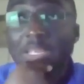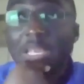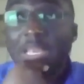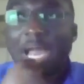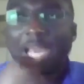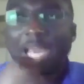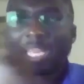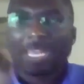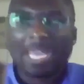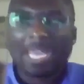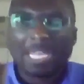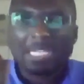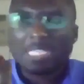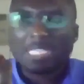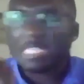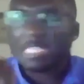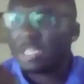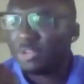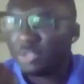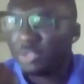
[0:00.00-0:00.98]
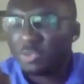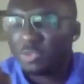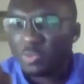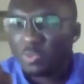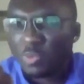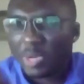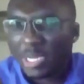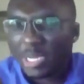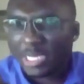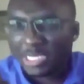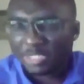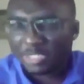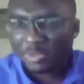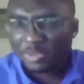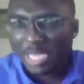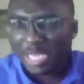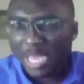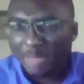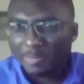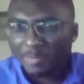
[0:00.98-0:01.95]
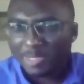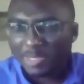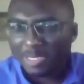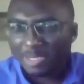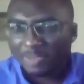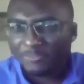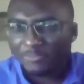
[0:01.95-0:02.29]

I can't tell you why it's going to happen in the